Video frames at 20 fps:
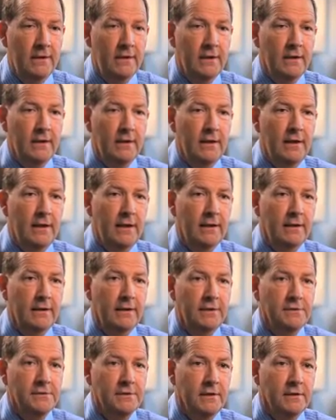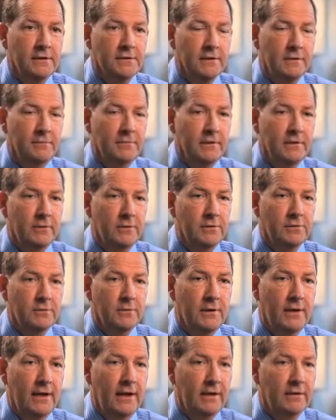and these are something which
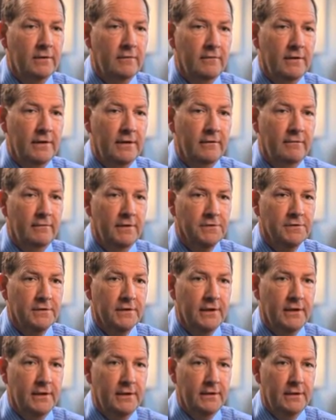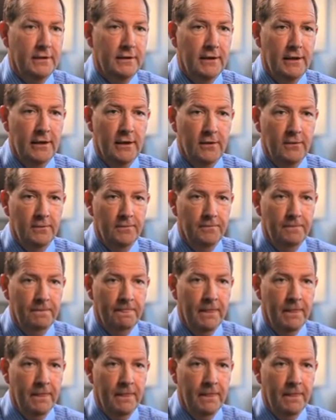we're actively investigating now.